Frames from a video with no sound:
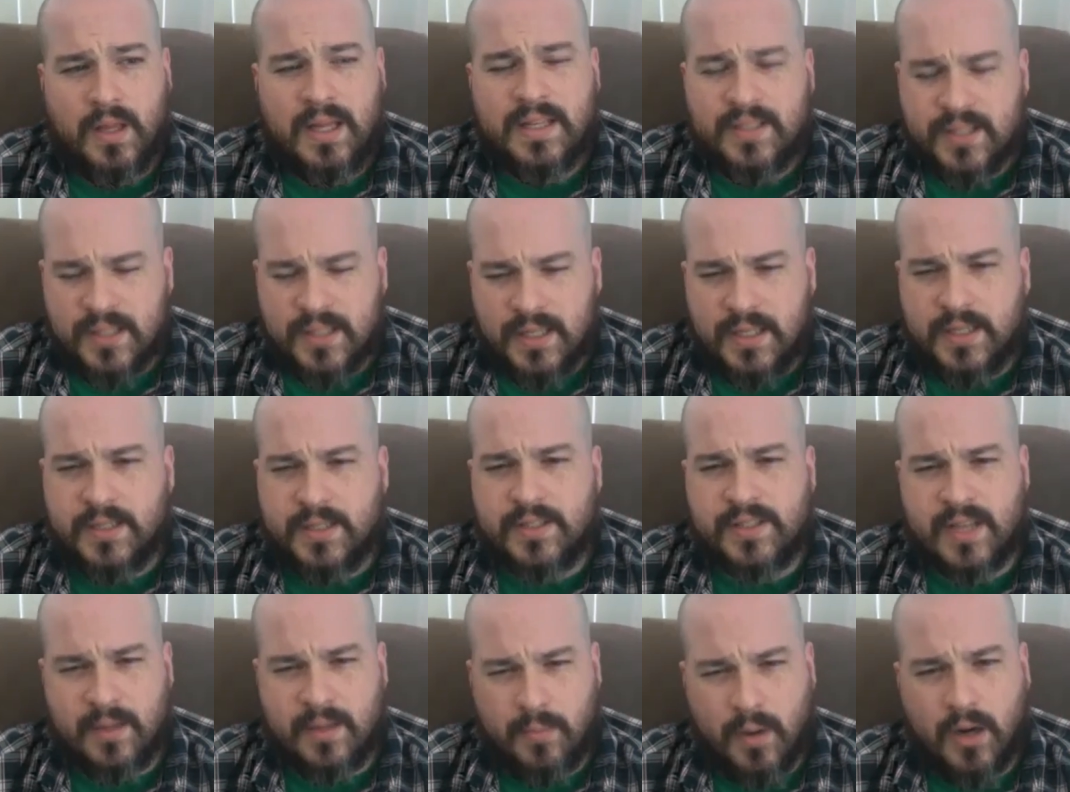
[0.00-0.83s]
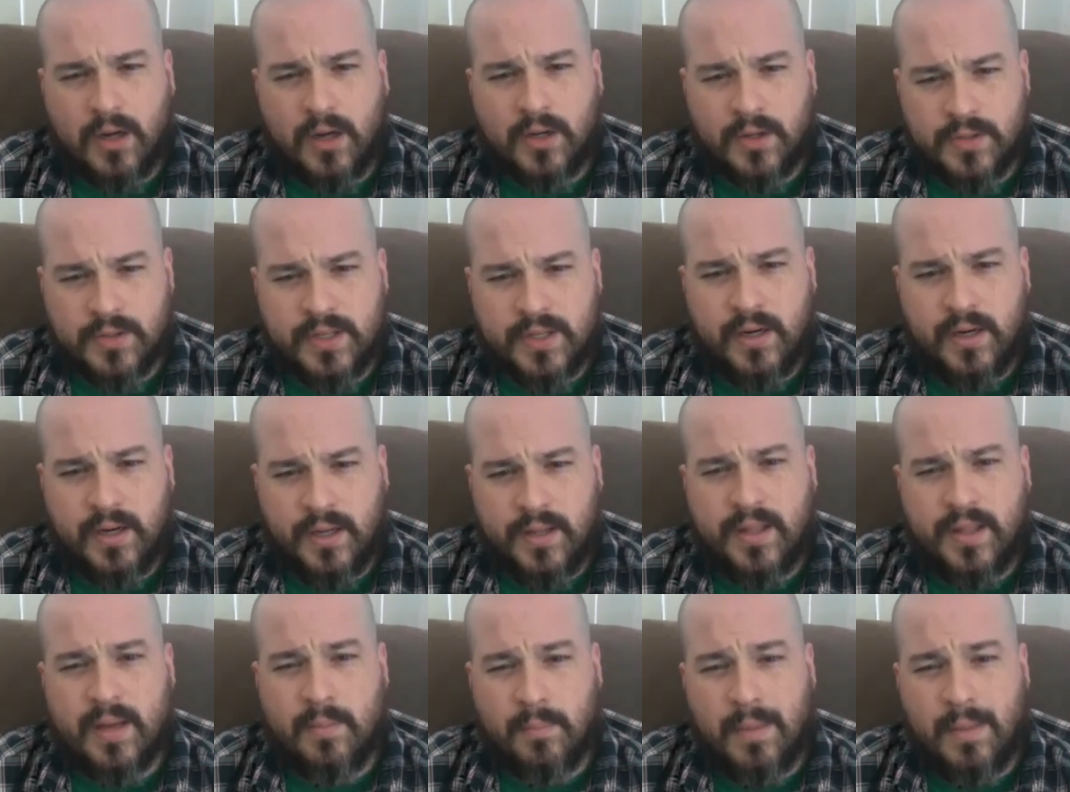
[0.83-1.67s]
Encinitas, San Marcos
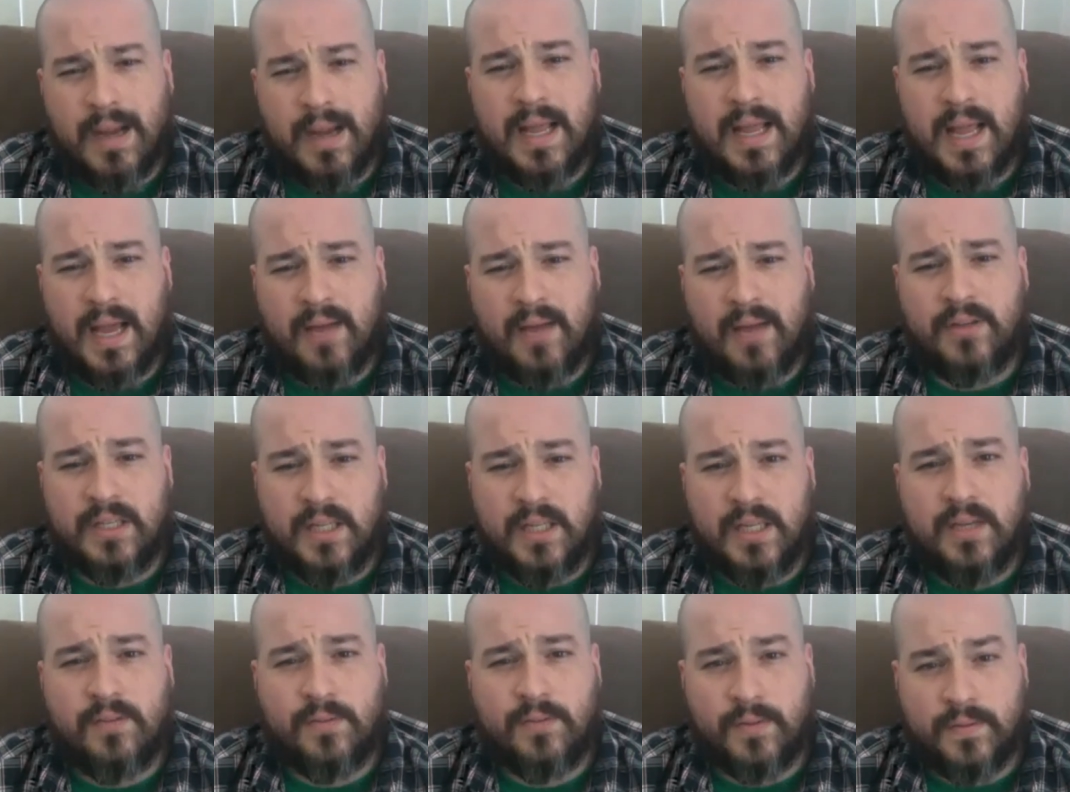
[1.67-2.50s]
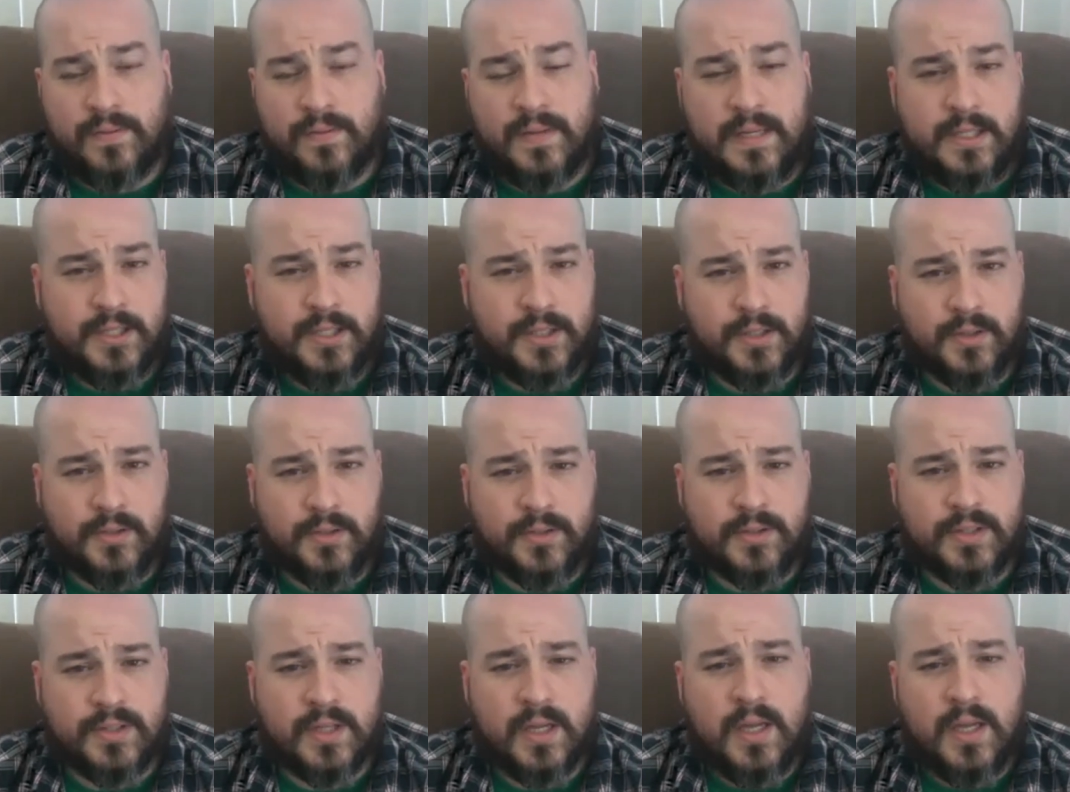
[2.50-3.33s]
area that might have a need for face
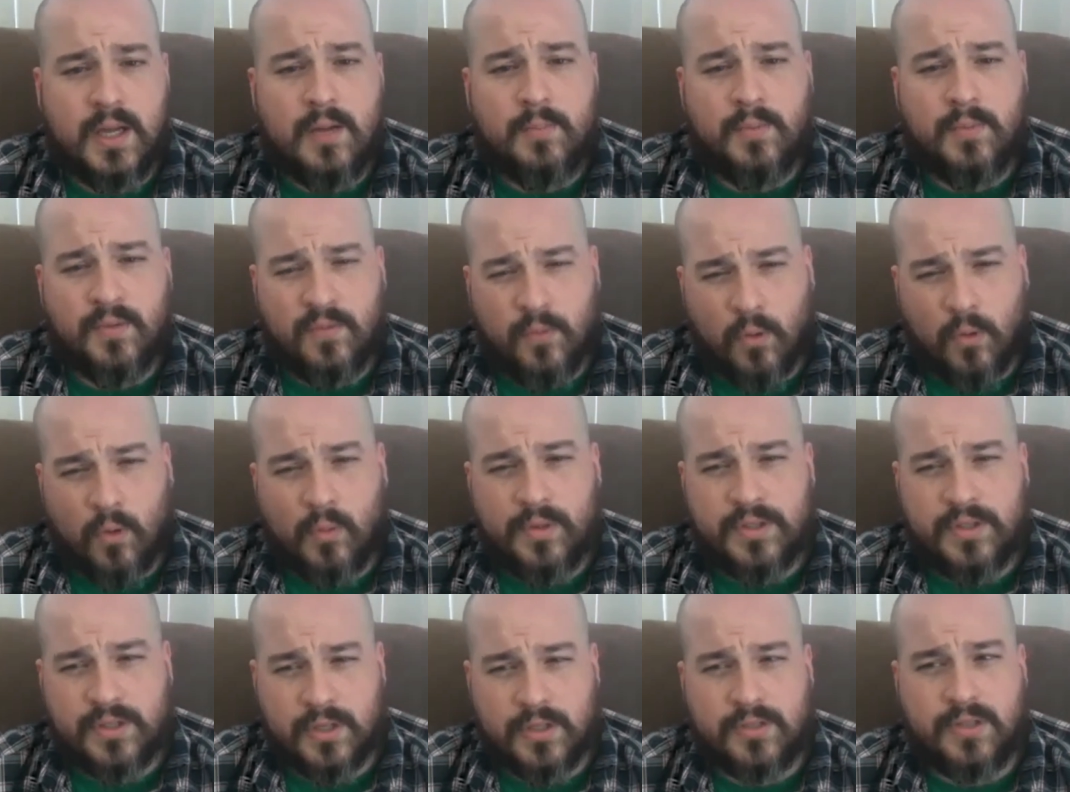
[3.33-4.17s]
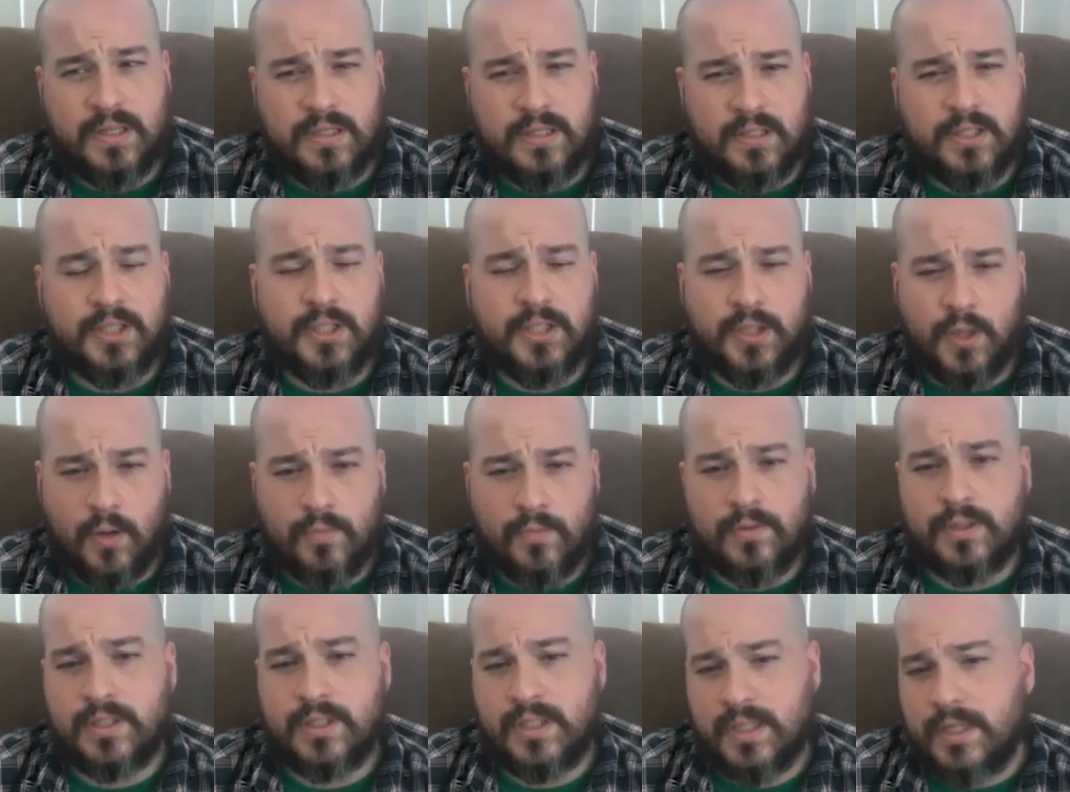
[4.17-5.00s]
shields before we start transitioning
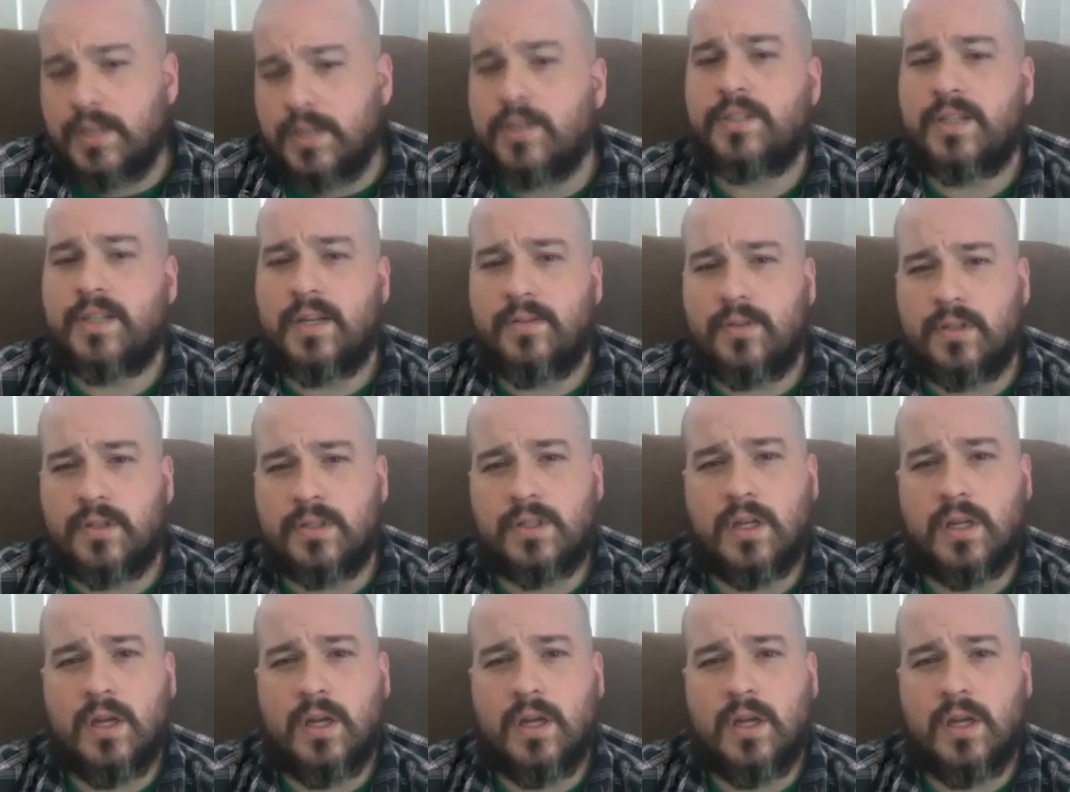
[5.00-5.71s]
over to ear savers.